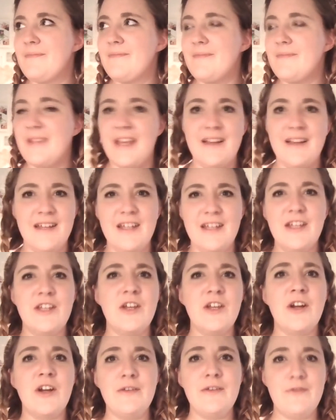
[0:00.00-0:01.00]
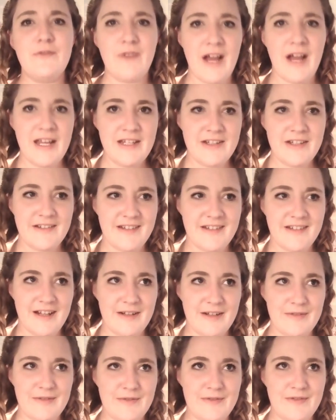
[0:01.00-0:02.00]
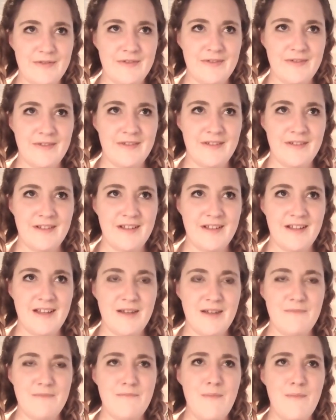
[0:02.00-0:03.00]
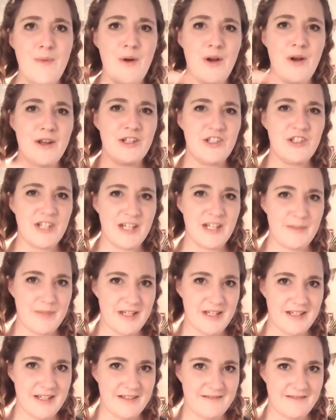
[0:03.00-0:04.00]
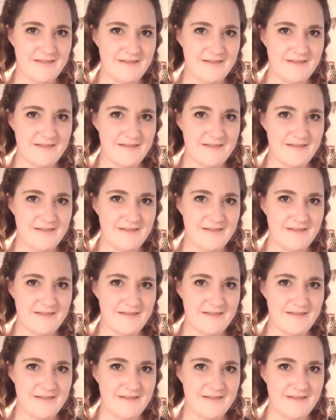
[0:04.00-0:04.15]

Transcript: you're gonna find yourself merging a bit.